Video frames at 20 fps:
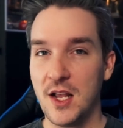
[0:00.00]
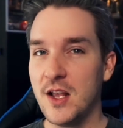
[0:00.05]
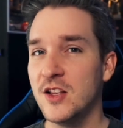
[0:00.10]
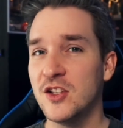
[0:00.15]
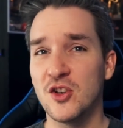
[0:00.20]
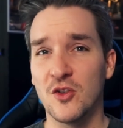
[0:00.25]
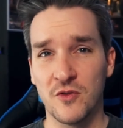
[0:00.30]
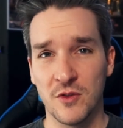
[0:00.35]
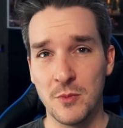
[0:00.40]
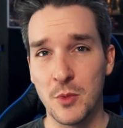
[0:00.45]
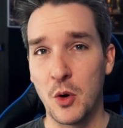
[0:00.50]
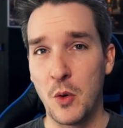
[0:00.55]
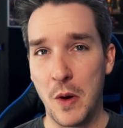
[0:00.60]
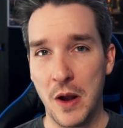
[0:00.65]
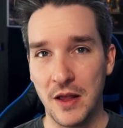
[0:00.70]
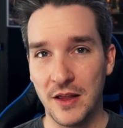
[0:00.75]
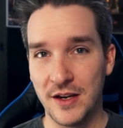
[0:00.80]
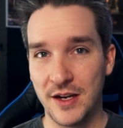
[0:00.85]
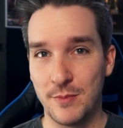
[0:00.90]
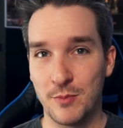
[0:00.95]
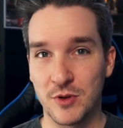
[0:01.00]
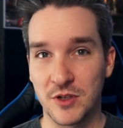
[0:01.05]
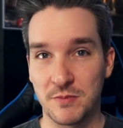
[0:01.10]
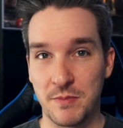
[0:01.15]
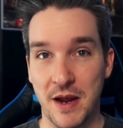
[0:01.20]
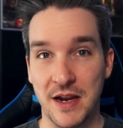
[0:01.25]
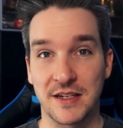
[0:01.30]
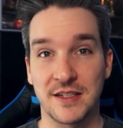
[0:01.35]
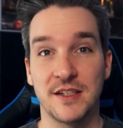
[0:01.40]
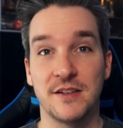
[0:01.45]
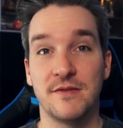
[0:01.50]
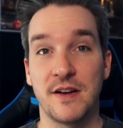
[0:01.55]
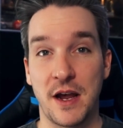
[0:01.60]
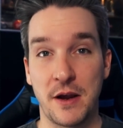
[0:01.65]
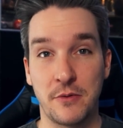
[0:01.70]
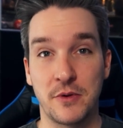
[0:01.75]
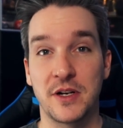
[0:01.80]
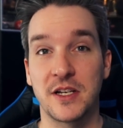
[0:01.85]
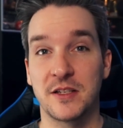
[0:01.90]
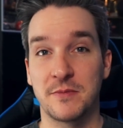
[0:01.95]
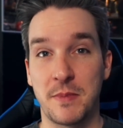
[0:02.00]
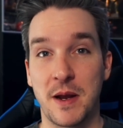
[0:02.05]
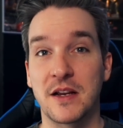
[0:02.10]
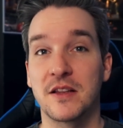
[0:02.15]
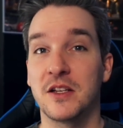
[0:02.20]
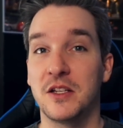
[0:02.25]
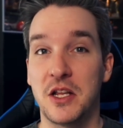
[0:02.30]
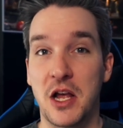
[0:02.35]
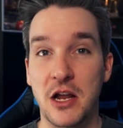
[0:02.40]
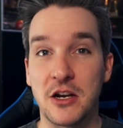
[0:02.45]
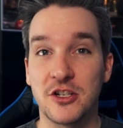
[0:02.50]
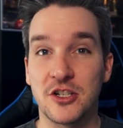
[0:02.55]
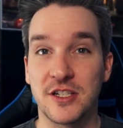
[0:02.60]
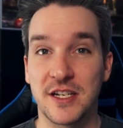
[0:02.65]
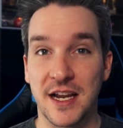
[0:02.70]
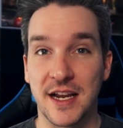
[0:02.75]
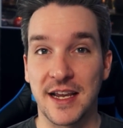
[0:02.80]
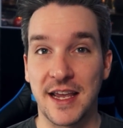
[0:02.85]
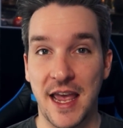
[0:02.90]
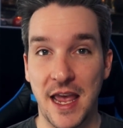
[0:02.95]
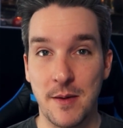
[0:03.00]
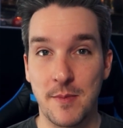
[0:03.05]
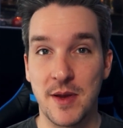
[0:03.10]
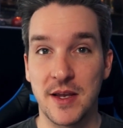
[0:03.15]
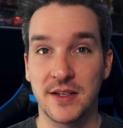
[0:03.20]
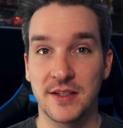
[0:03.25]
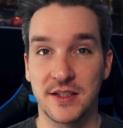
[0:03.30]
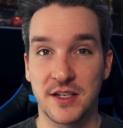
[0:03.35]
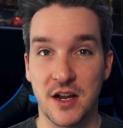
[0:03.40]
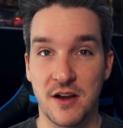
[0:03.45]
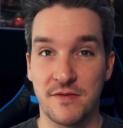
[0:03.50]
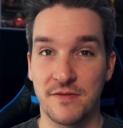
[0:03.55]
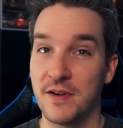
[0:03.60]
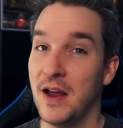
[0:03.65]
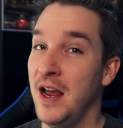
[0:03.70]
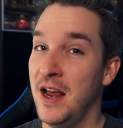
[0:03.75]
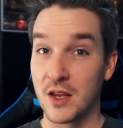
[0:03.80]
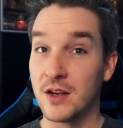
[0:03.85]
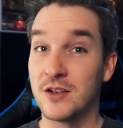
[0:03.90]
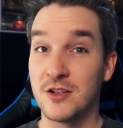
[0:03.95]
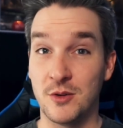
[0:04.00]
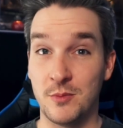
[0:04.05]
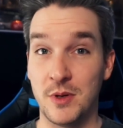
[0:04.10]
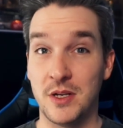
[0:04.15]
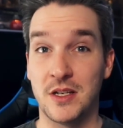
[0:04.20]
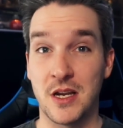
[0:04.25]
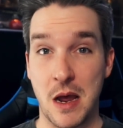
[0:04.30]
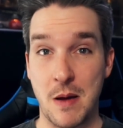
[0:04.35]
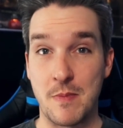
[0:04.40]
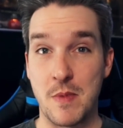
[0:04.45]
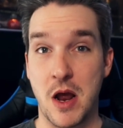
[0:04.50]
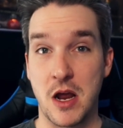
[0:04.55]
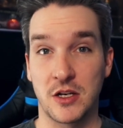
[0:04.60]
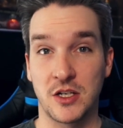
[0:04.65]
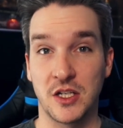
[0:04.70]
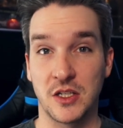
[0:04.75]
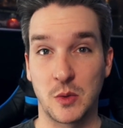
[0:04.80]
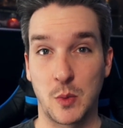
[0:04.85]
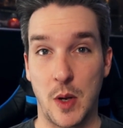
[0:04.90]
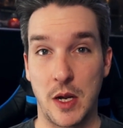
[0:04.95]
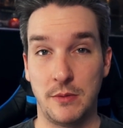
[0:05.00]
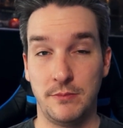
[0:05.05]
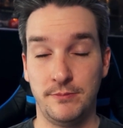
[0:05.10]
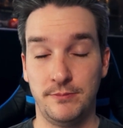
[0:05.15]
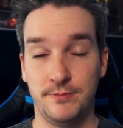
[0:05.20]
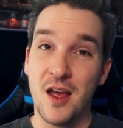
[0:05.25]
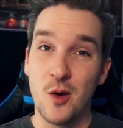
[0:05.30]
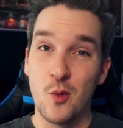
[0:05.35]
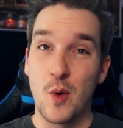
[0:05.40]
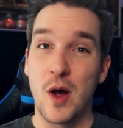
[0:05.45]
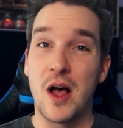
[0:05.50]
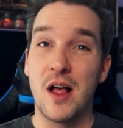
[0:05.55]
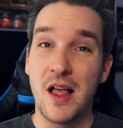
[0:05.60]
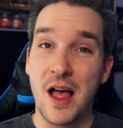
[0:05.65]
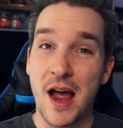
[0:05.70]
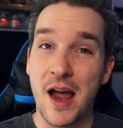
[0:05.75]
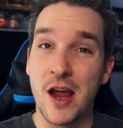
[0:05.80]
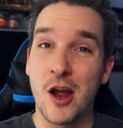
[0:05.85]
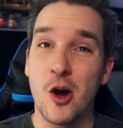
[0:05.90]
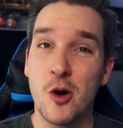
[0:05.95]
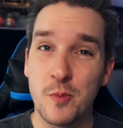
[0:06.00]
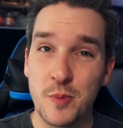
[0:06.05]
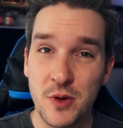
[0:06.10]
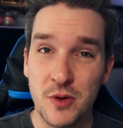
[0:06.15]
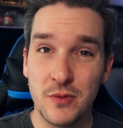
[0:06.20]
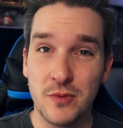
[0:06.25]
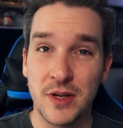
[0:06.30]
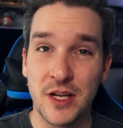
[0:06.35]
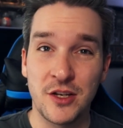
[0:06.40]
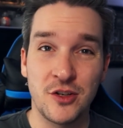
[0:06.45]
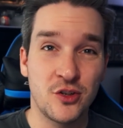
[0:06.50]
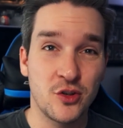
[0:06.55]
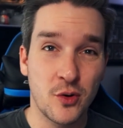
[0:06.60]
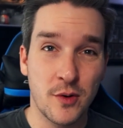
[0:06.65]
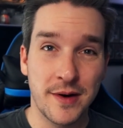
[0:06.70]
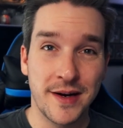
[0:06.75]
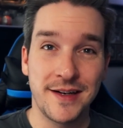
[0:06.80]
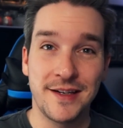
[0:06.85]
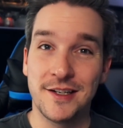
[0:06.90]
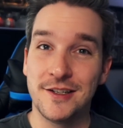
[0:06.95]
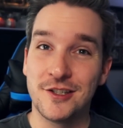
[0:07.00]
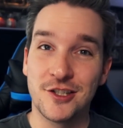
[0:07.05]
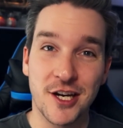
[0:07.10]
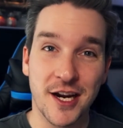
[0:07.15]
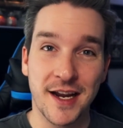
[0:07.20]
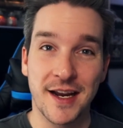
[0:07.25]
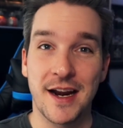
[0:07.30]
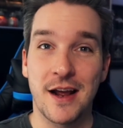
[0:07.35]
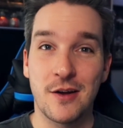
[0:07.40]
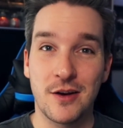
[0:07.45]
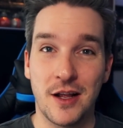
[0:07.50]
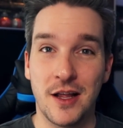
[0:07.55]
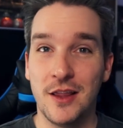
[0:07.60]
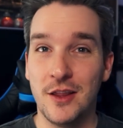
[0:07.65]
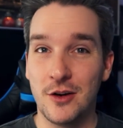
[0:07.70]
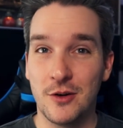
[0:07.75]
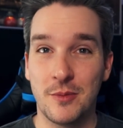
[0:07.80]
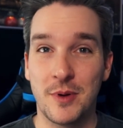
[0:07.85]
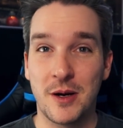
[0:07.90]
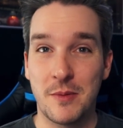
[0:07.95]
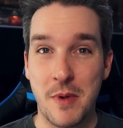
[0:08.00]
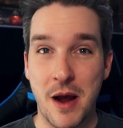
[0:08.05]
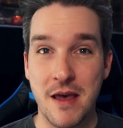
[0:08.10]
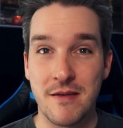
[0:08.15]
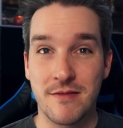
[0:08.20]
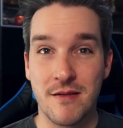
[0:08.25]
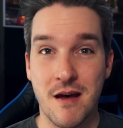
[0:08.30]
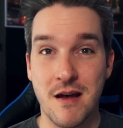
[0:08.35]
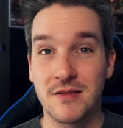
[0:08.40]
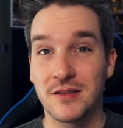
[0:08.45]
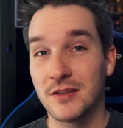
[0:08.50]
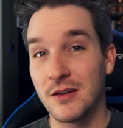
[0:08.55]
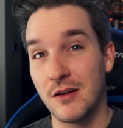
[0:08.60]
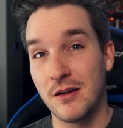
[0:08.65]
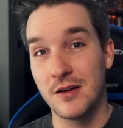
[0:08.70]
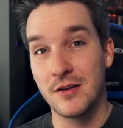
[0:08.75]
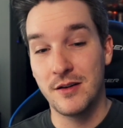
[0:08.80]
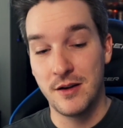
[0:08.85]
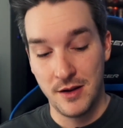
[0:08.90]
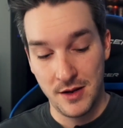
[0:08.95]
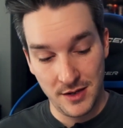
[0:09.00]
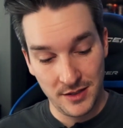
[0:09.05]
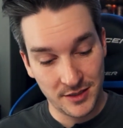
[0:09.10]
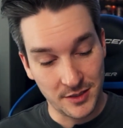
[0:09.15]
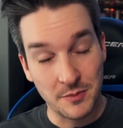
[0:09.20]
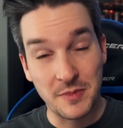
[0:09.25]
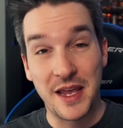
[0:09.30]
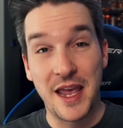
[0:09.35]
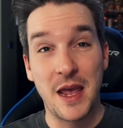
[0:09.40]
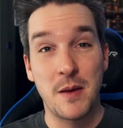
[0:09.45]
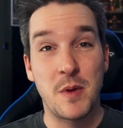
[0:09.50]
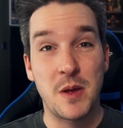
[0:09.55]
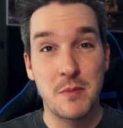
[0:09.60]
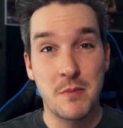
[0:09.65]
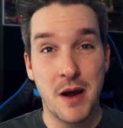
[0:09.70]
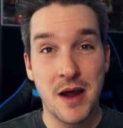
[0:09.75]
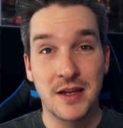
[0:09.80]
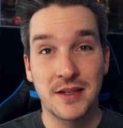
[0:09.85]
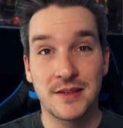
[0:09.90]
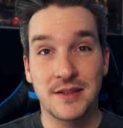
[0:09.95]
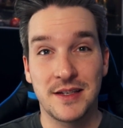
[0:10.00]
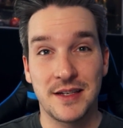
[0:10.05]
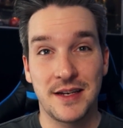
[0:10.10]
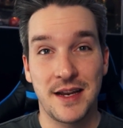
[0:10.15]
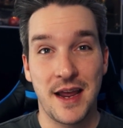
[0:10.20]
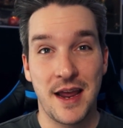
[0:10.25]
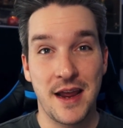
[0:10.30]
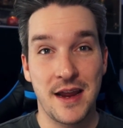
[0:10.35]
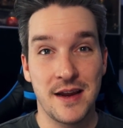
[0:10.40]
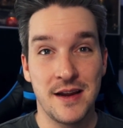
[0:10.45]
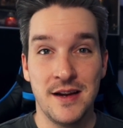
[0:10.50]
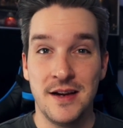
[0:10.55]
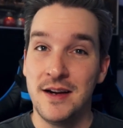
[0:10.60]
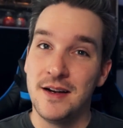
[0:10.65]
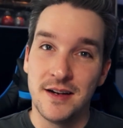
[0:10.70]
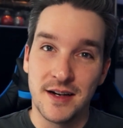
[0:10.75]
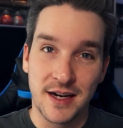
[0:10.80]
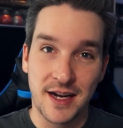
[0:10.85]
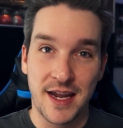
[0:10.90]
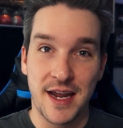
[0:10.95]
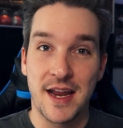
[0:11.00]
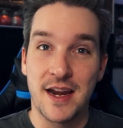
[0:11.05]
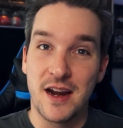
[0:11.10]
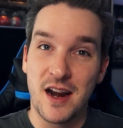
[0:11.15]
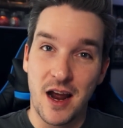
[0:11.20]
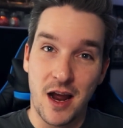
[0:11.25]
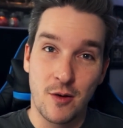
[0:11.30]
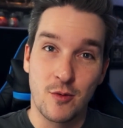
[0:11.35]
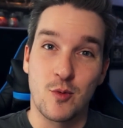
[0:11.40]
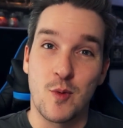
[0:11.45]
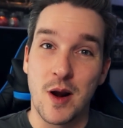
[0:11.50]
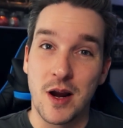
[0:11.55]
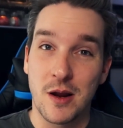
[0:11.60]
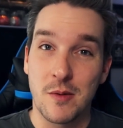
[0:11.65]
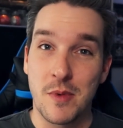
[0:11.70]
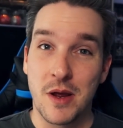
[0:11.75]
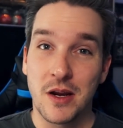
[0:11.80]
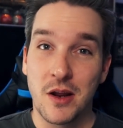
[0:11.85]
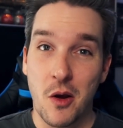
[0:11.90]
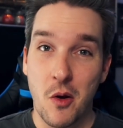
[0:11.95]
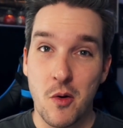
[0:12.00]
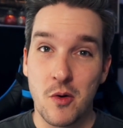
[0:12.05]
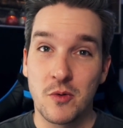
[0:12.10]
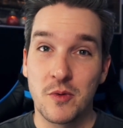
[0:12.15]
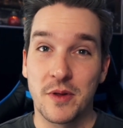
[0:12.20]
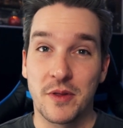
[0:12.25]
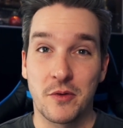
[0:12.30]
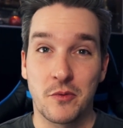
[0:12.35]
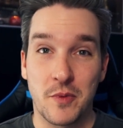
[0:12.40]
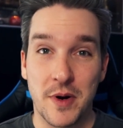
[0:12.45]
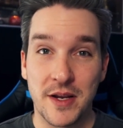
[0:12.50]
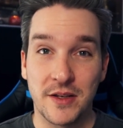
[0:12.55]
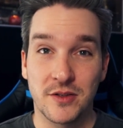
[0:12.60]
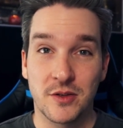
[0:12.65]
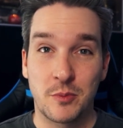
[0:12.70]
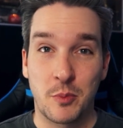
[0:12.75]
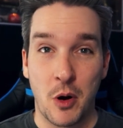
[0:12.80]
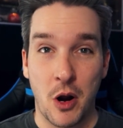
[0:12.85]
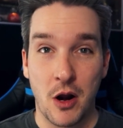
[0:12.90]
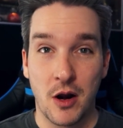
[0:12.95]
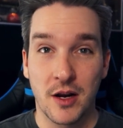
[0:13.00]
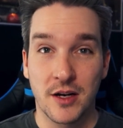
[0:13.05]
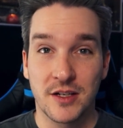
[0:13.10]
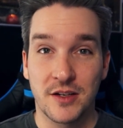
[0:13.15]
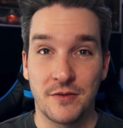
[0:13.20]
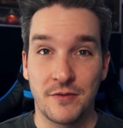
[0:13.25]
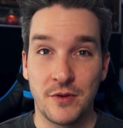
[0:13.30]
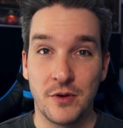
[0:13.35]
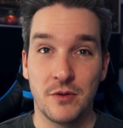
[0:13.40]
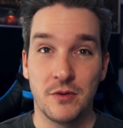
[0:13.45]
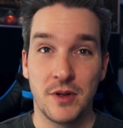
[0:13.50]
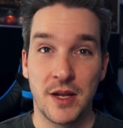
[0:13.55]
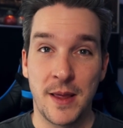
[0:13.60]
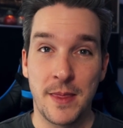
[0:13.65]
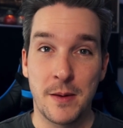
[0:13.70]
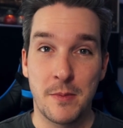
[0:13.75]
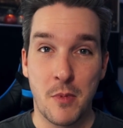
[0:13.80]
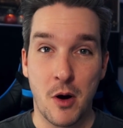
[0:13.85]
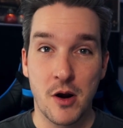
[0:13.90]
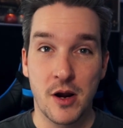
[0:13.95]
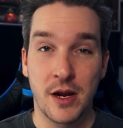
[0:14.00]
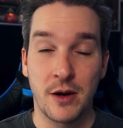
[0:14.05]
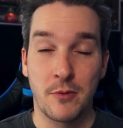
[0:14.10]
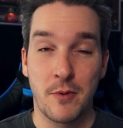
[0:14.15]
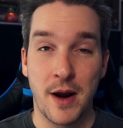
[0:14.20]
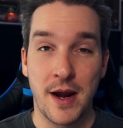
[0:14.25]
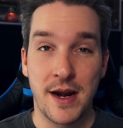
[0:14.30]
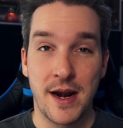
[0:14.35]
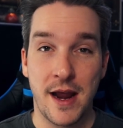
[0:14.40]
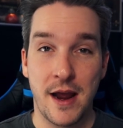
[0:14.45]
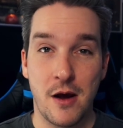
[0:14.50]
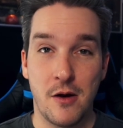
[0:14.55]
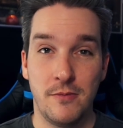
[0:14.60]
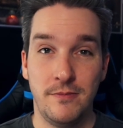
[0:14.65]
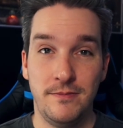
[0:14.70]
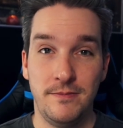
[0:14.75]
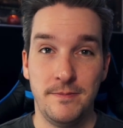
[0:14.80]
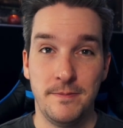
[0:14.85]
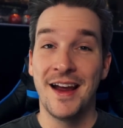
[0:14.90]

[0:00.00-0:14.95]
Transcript: So from a quality perspective, I would expect the Logitech gaming stuff to be top notch as well. Well, I hope you enjoyed checking out a little bit of my thoughts on some gaming mice today. Again, I would recommend going with a Razer product if you're in the market right now.